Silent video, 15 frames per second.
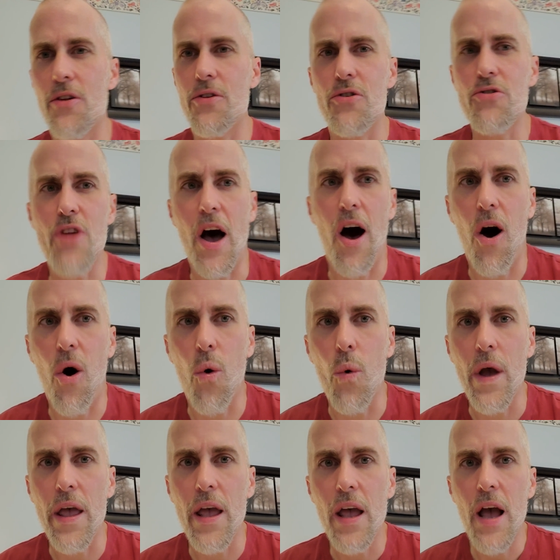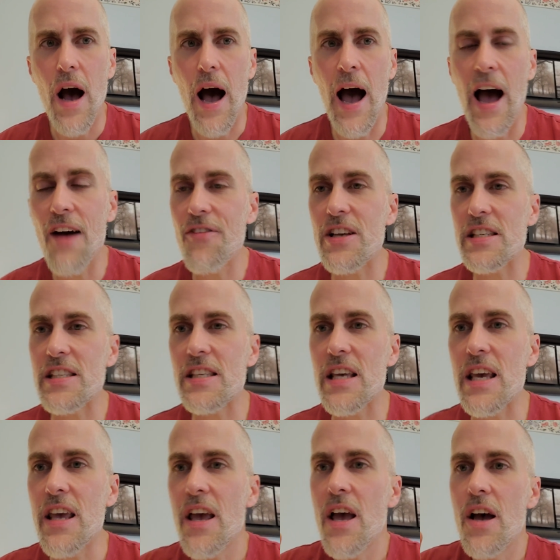No,
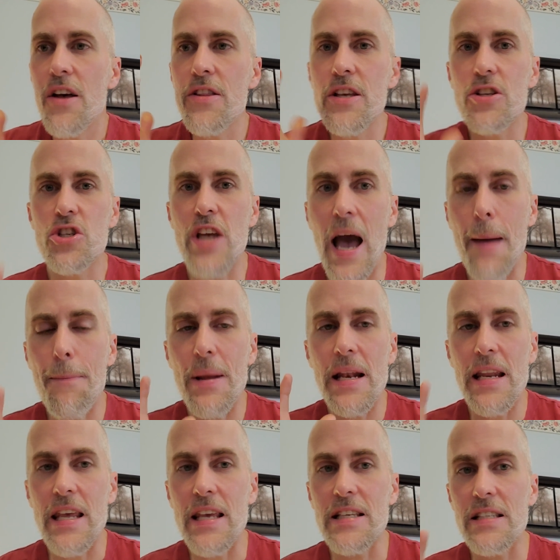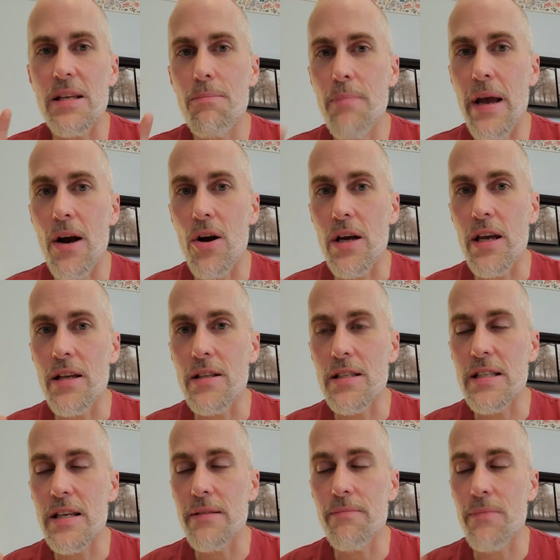Obviously, the Japanese
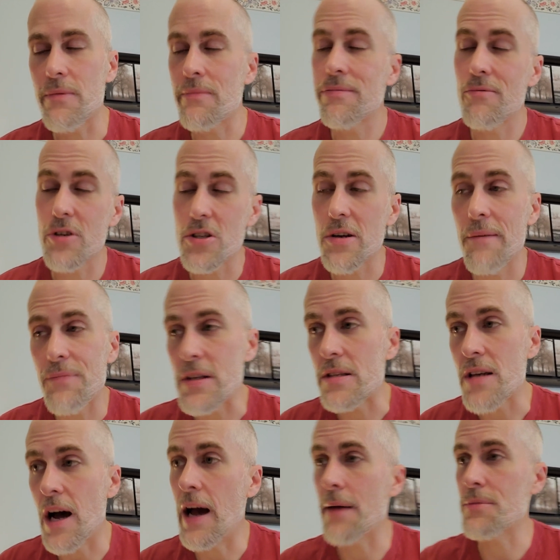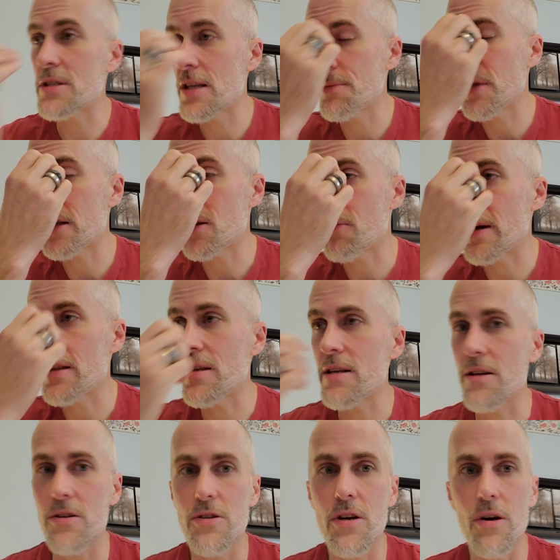Americans, which at the time seemed like the right thing
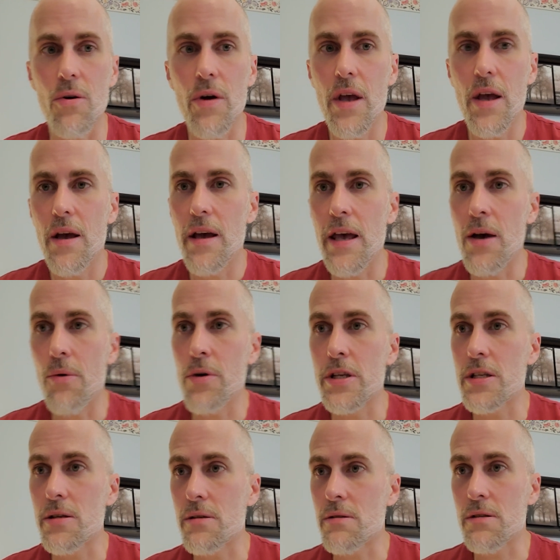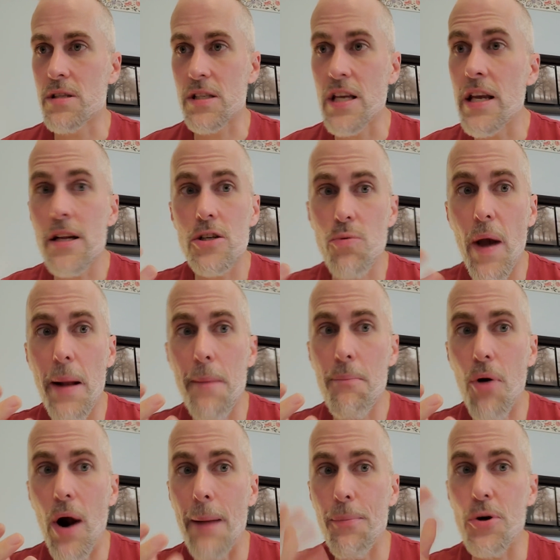to do, it was seen as right and
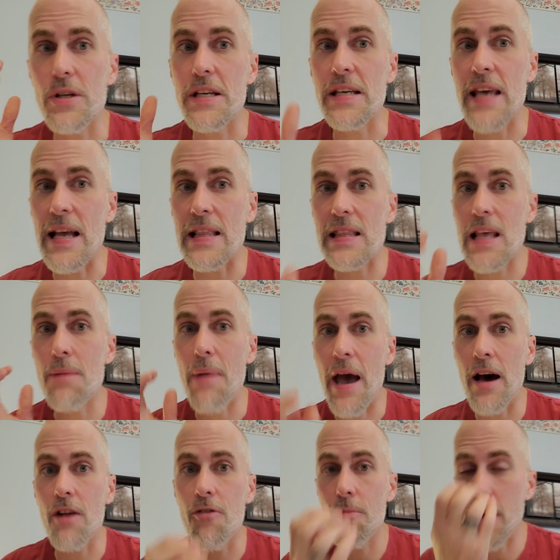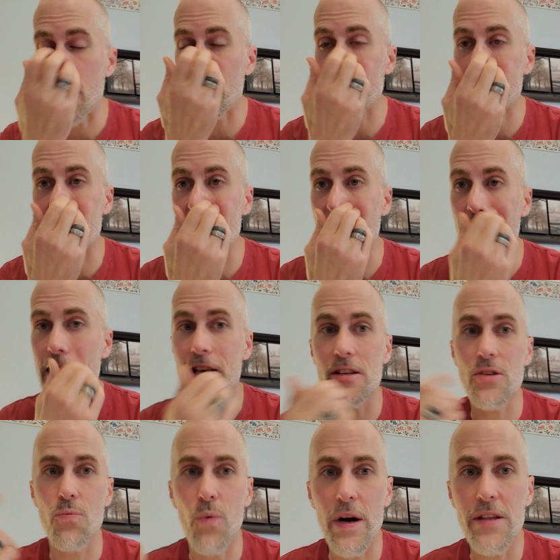proper to get them out of American society
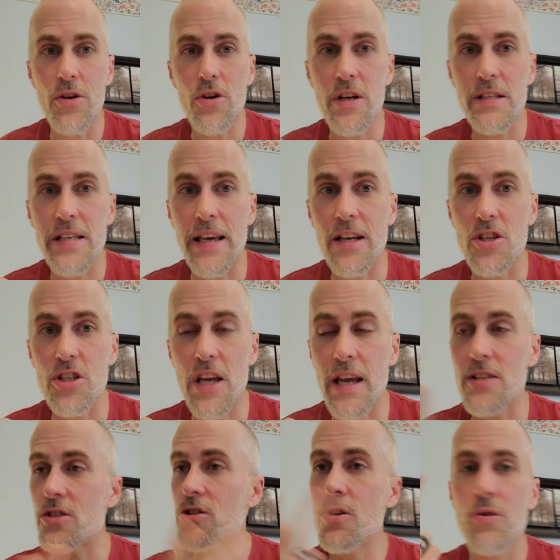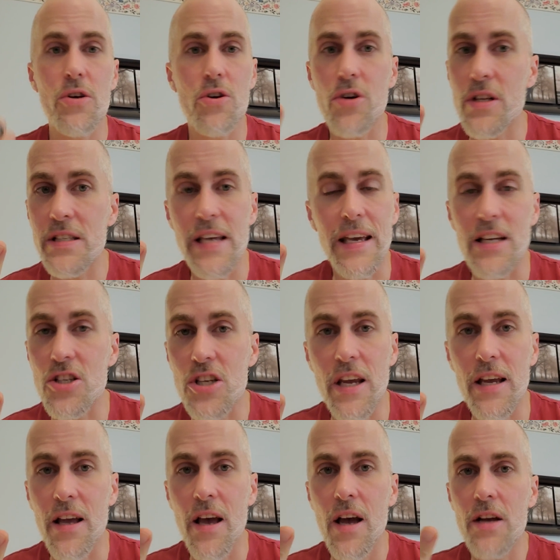because one, you couldn't take a chance. Two, you couldn't take a
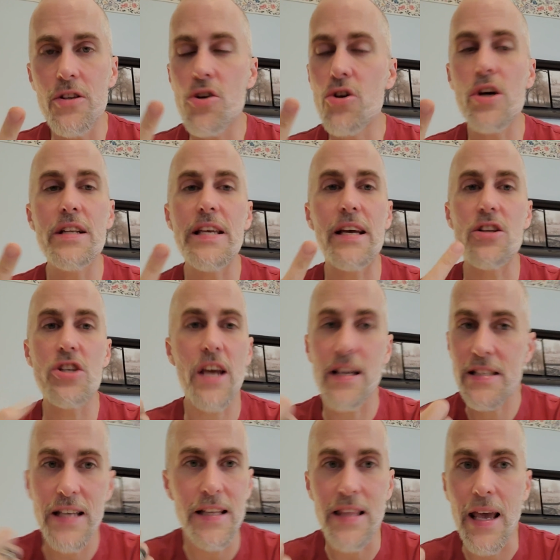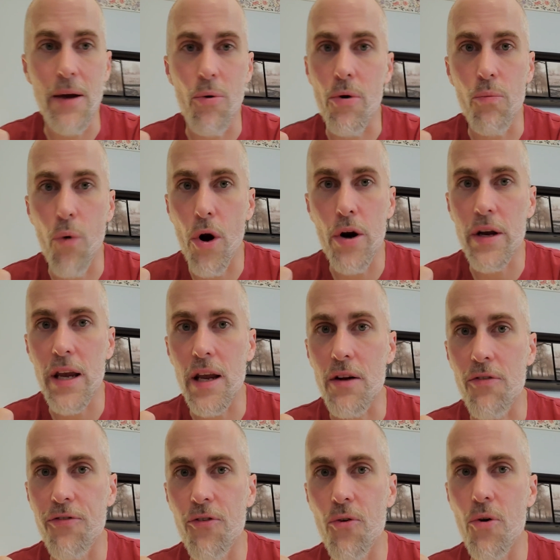chance. You couldn't take a chance that they were working
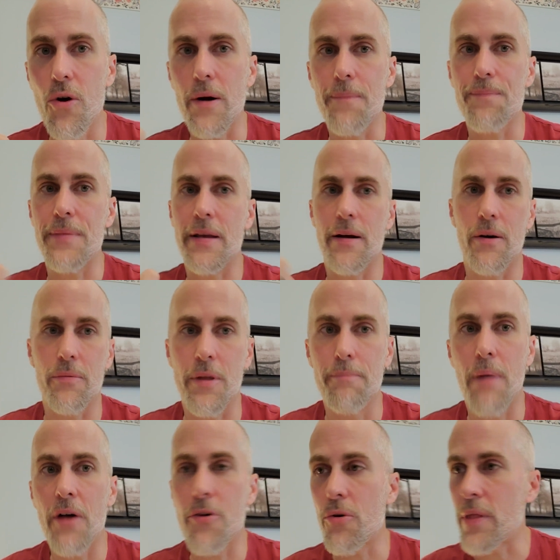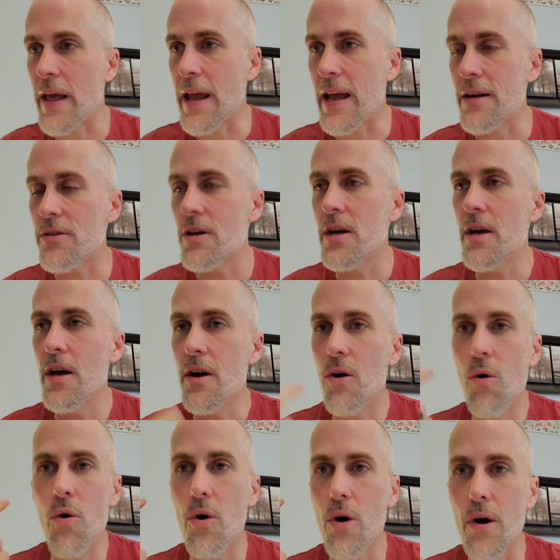for you know the motherland,
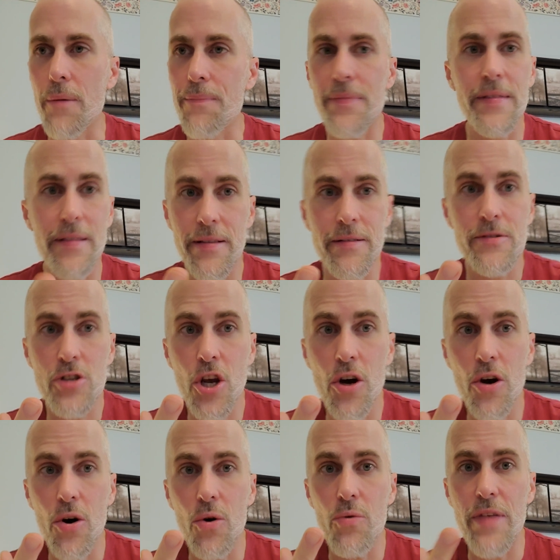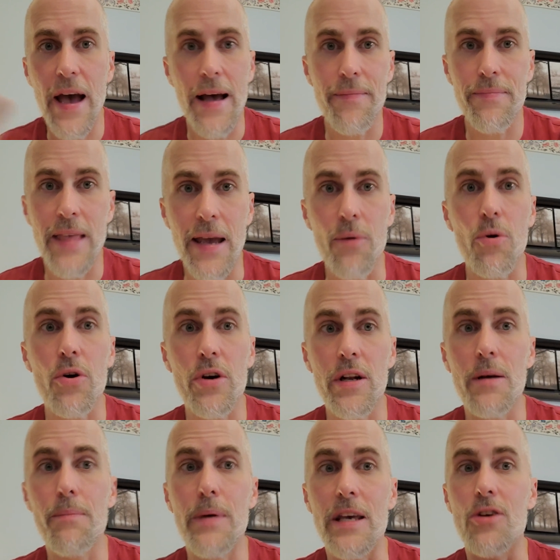or two that they were going
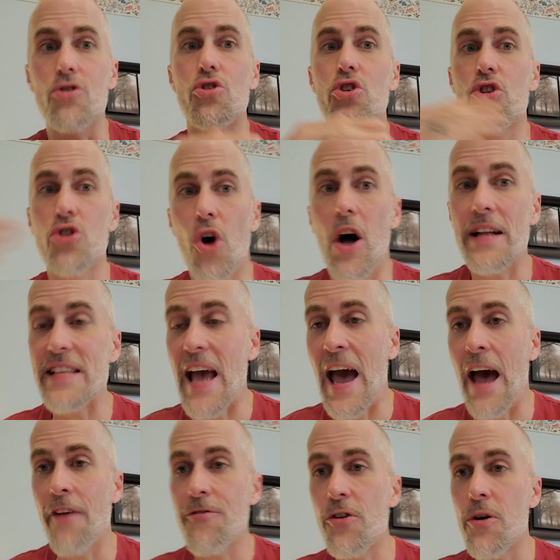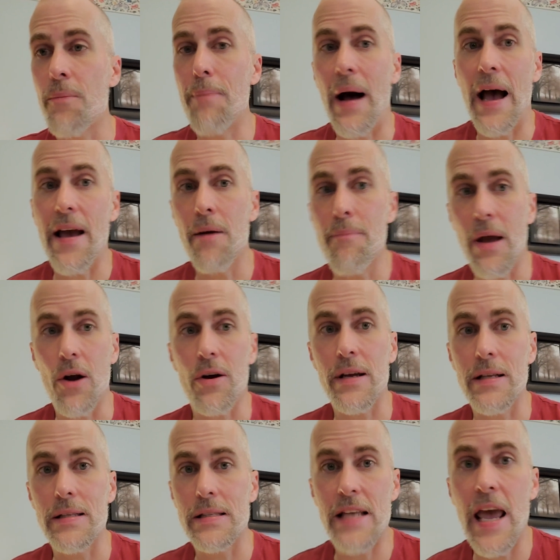to be sought after by
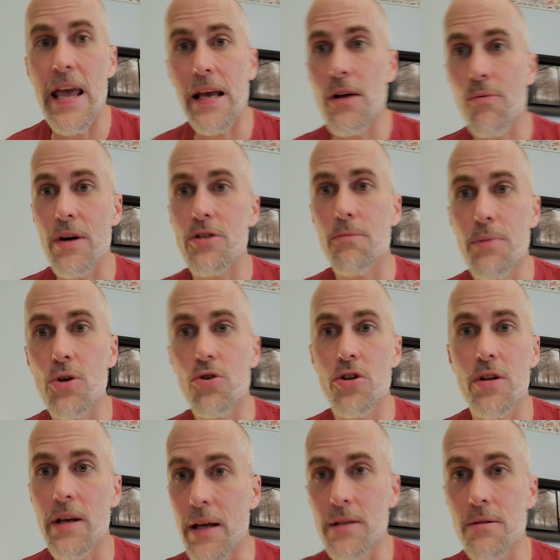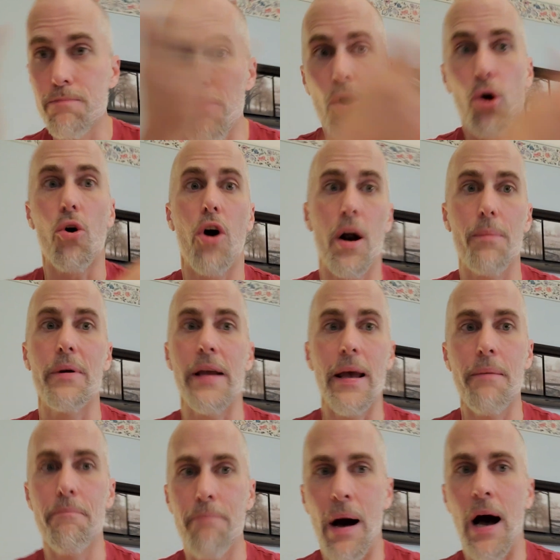Americans taking retribution against Pearl Harbor,
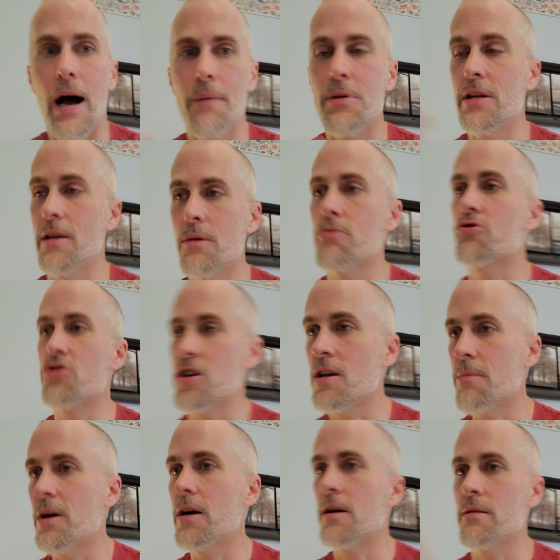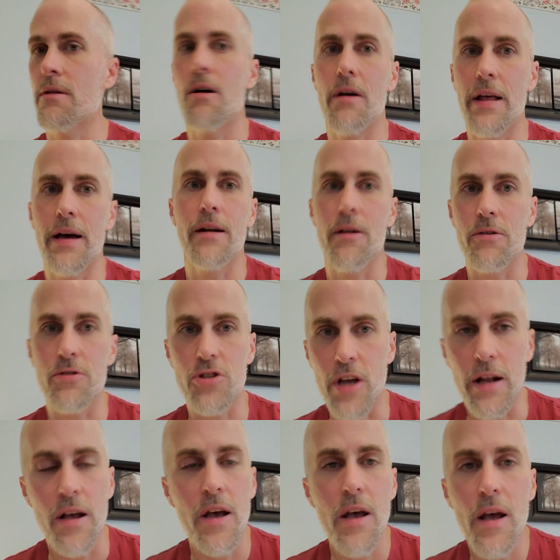getting bombed, and Iwo Jima, and all that other
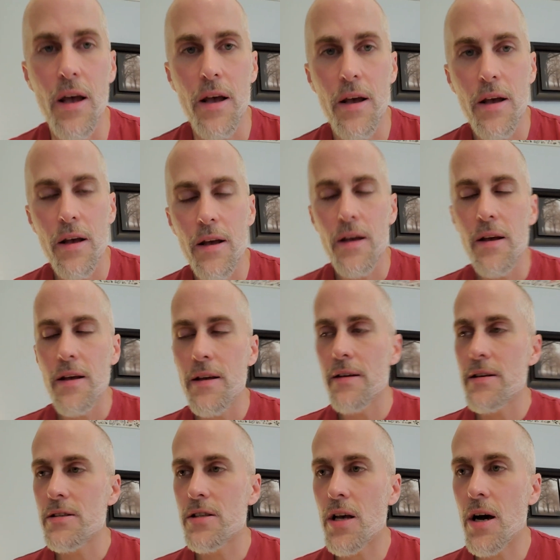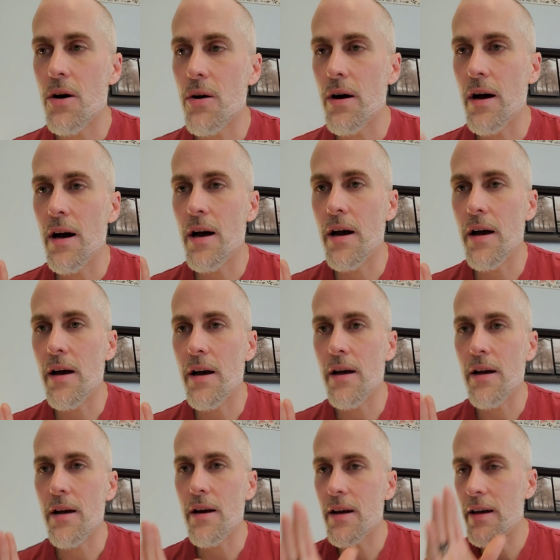shit. So I, I,